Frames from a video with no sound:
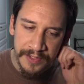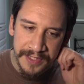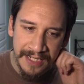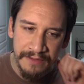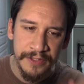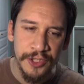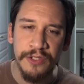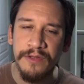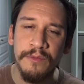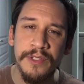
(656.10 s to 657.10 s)
the
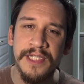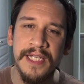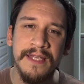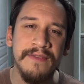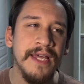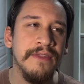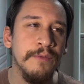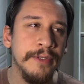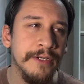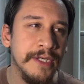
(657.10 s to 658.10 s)
television. They were saying that
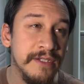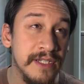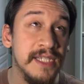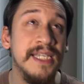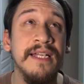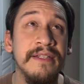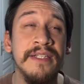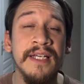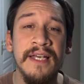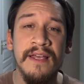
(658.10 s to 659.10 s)
they were going to
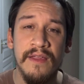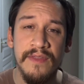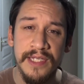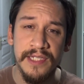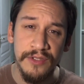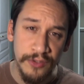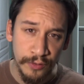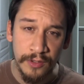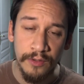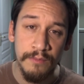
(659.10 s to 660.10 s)
send these
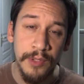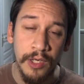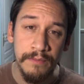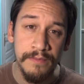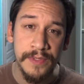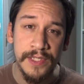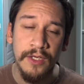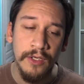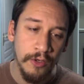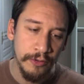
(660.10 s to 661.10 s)
nuclear
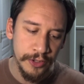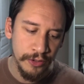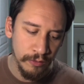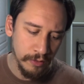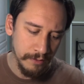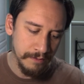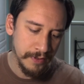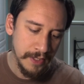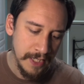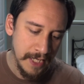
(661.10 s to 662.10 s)
bombs on Europe.
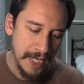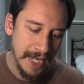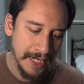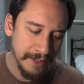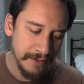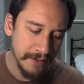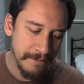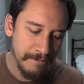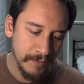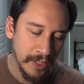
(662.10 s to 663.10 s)
And
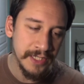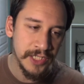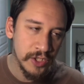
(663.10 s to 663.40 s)
I